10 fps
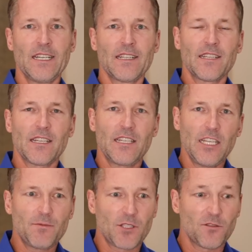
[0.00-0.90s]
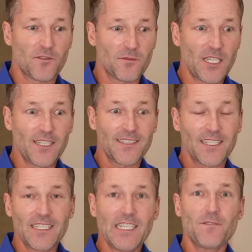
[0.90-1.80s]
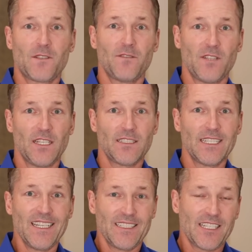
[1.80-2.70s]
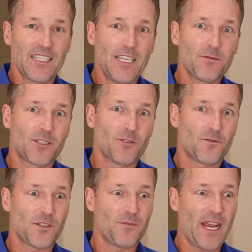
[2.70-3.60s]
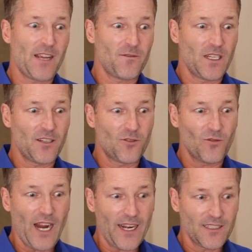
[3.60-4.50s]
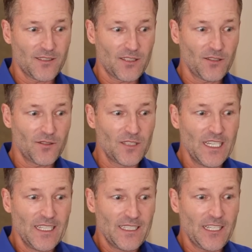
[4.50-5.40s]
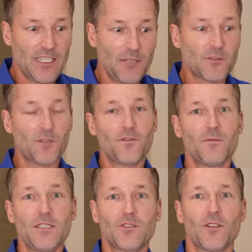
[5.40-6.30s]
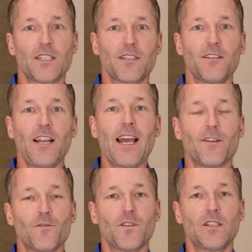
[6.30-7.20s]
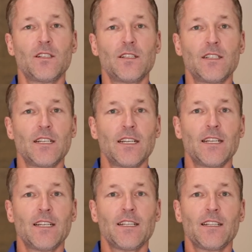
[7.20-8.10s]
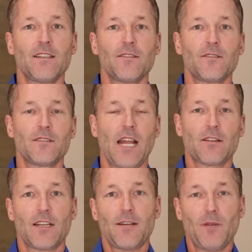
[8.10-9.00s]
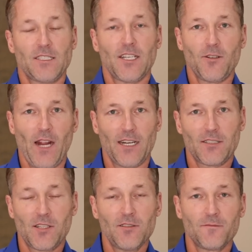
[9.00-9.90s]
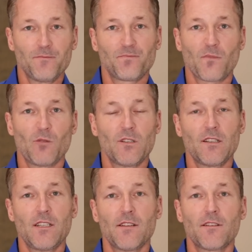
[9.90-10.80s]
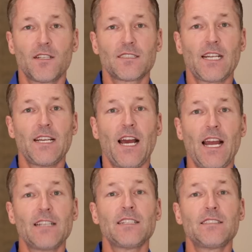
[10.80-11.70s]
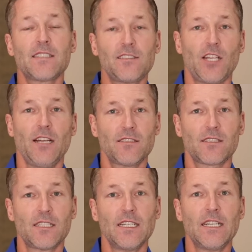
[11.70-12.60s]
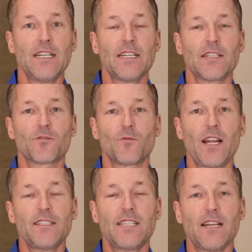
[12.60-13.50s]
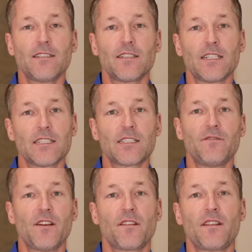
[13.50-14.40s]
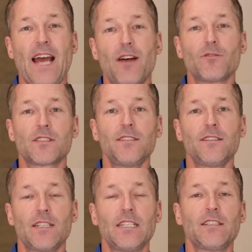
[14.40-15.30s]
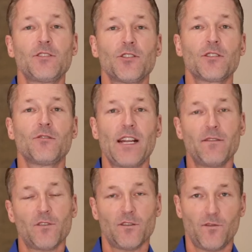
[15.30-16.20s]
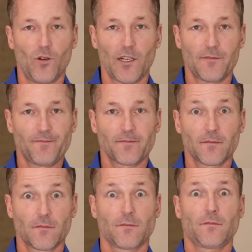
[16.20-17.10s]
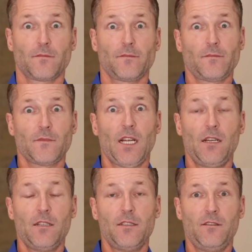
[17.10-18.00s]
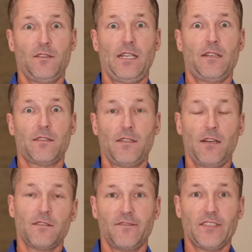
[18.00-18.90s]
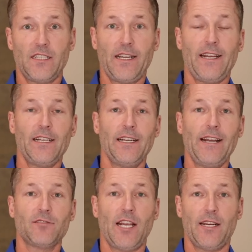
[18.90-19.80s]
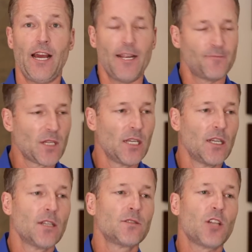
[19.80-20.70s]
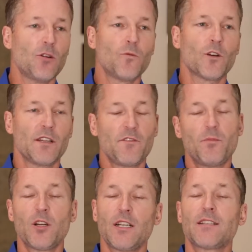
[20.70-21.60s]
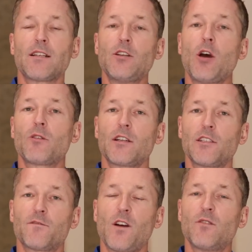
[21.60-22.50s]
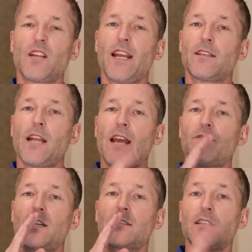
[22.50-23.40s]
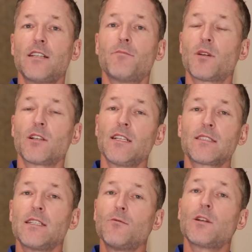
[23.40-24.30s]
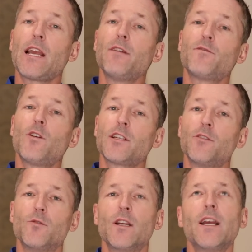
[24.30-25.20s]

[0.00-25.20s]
that keeps you from getting the gift of it, that keeps you from having gratitude, that keeps you from enjoying your life? Now that I mentioned gratitude, one of the other things I highly suggest is write down a list of 1,000 things you're grateful for. I know you go, 1,000? I don't even think I can count that high. Don't worry. If you put it as a note on your phone and have it as a numbered list, it will count for you.